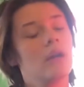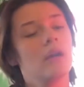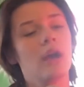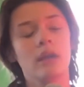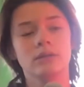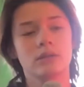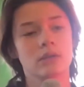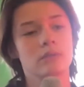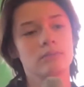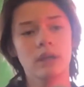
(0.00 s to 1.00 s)
and
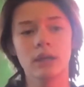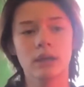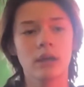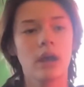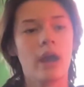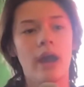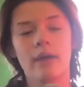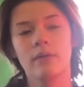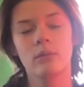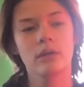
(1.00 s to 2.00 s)
just make
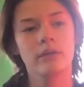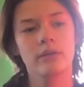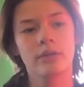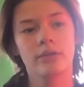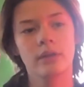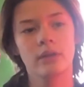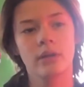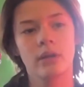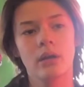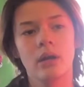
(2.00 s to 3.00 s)
everyone in the
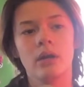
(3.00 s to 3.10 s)
theater